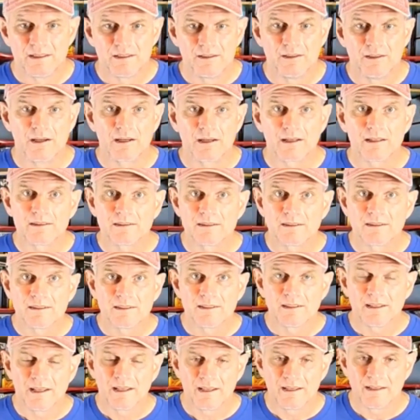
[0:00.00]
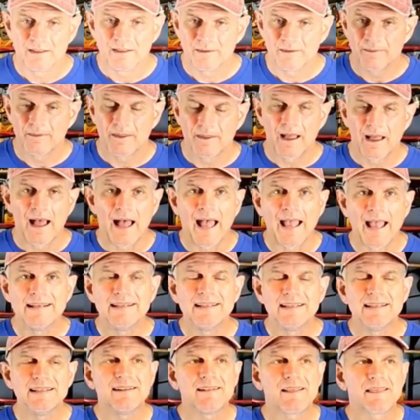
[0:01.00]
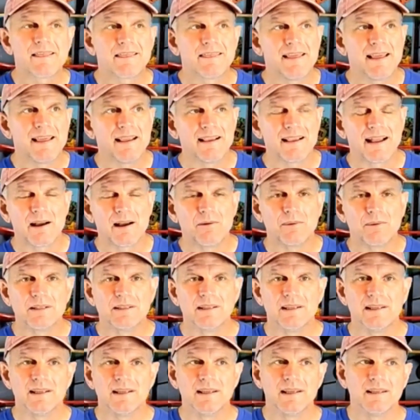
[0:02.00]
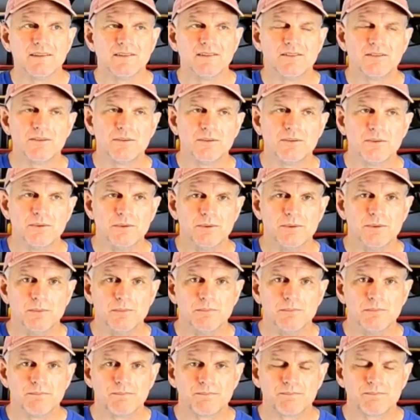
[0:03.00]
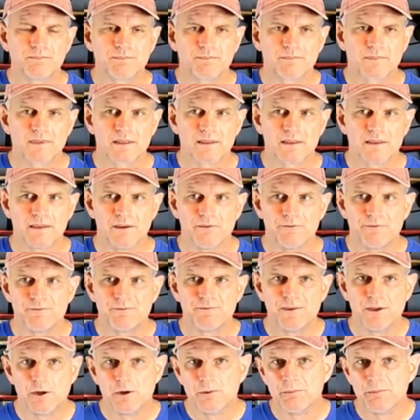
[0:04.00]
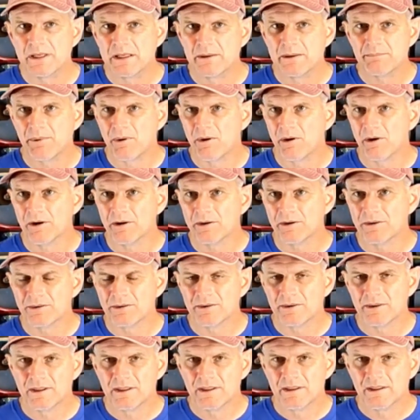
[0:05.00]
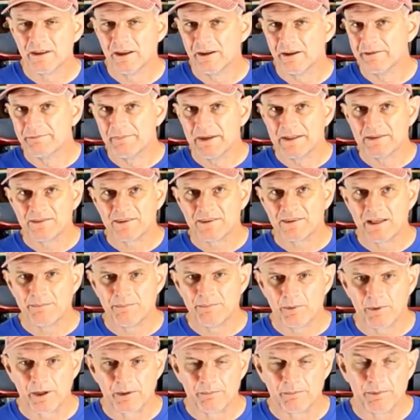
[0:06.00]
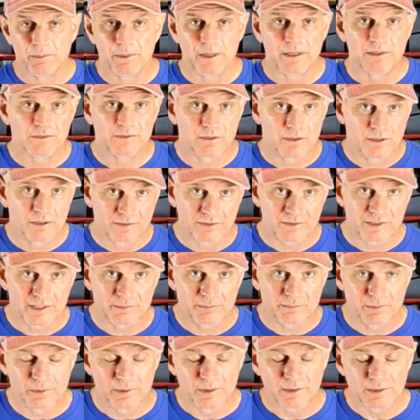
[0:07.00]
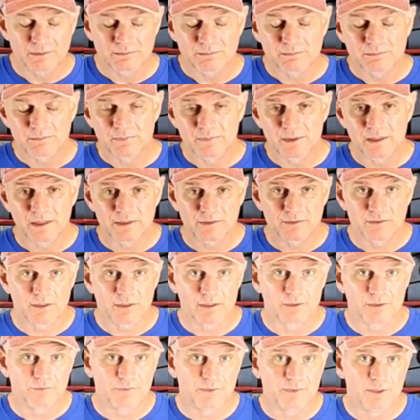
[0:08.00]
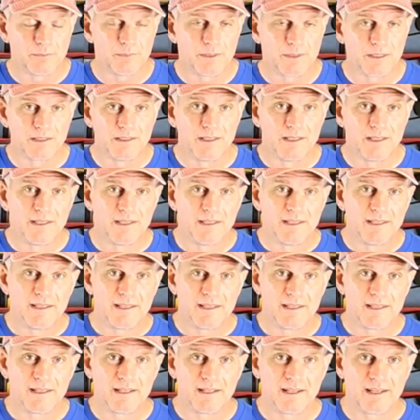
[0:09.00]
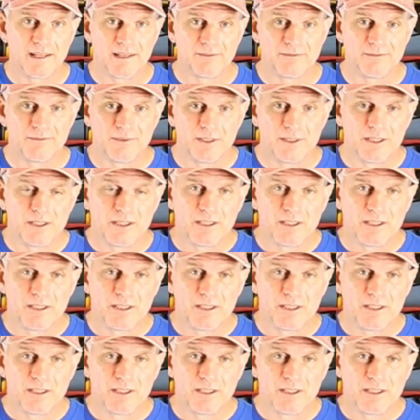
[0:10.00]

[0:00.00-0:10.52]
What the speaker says: Look, I didn't think I would get into the filming part of my skateboarding, but when I started skateboarding, I started filming, and I've